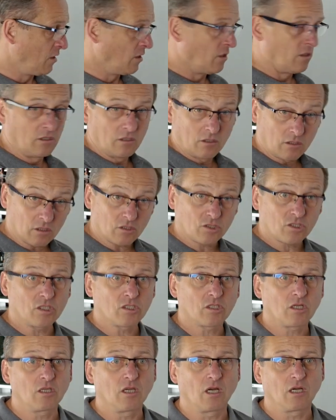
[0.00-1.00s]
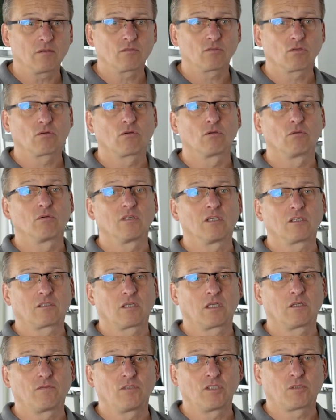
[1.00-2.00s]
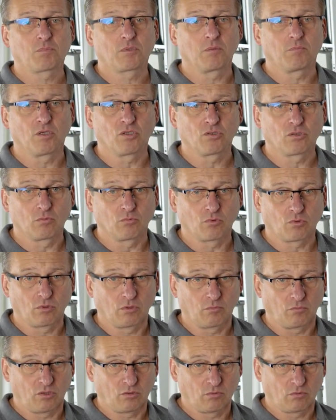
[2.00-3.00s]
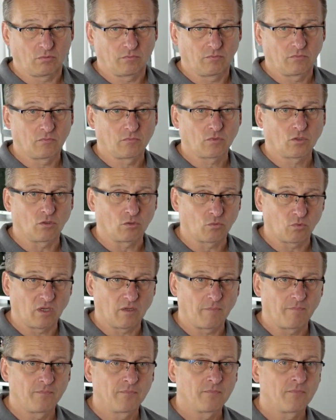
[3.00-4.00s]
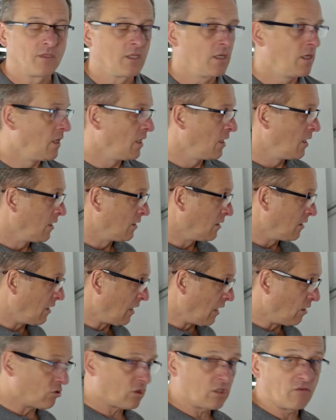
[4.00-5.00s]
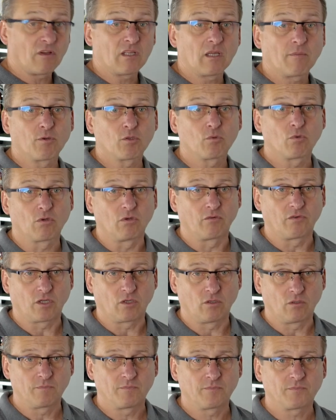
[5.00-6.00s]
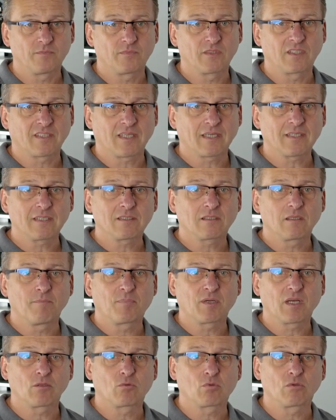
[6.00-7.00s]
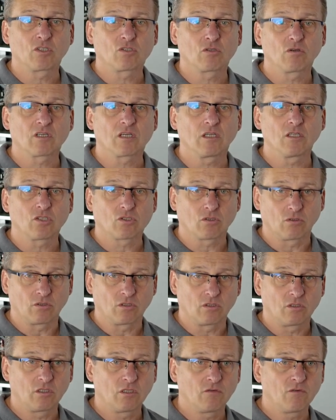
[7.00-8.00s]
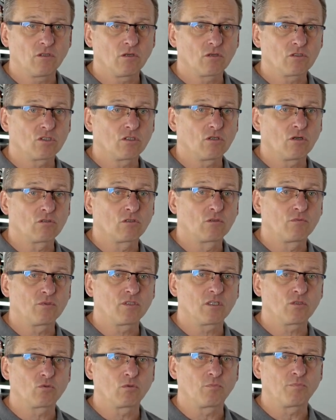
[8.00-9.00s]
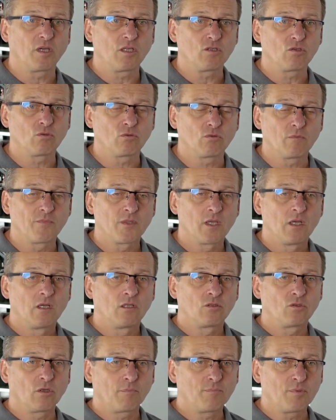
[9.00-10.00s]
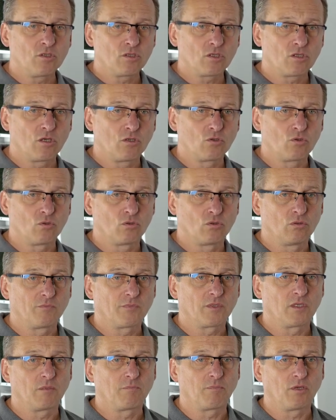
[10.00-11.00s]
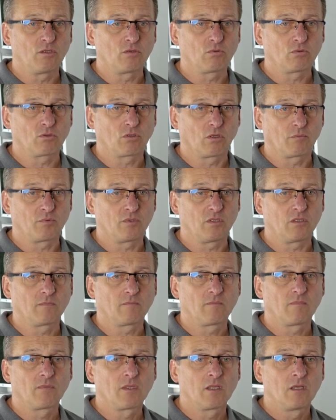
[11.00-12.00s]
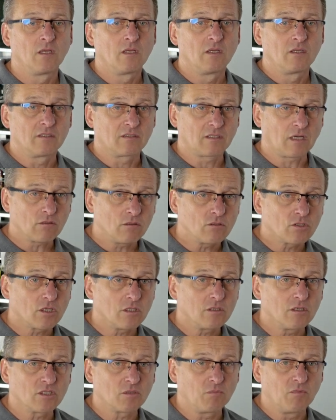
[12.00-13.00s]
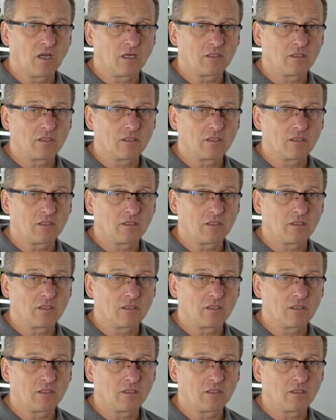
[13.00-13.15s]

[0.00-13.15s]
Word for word: The extension is done by the service during the first startup of the boiler. For underfloor heating, the temperature range is limited and is from twenty-five to fifty-five degrees. Changes